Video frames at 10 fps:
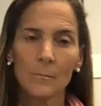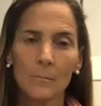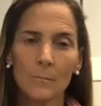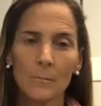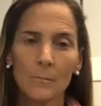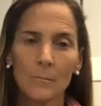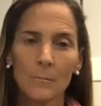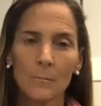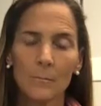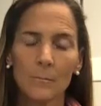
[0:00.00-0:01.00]

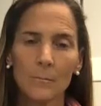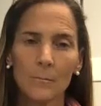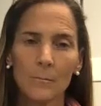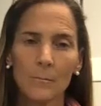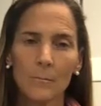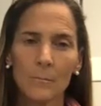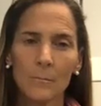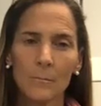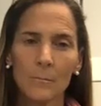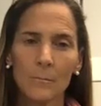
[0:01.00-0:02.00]

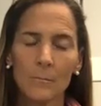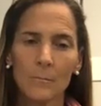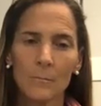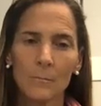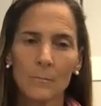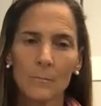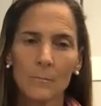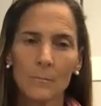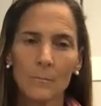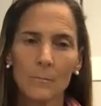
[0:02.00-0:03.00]

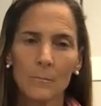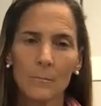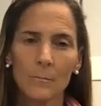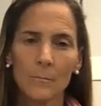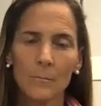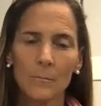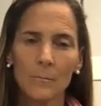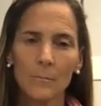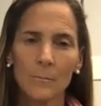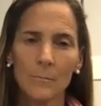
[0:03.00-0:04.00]

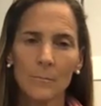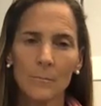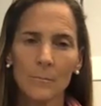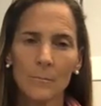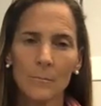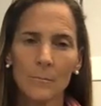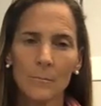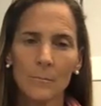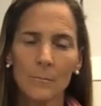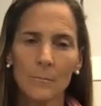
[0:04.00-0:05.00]

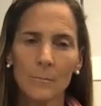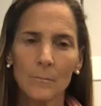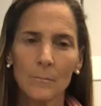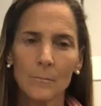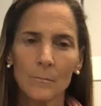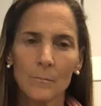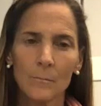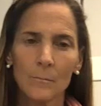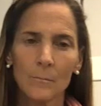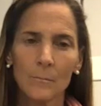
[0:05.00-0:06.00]

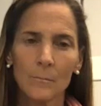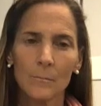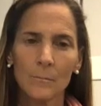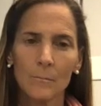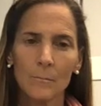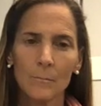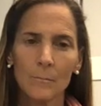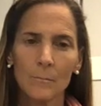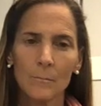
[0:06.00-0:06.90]
This person isn't speaking.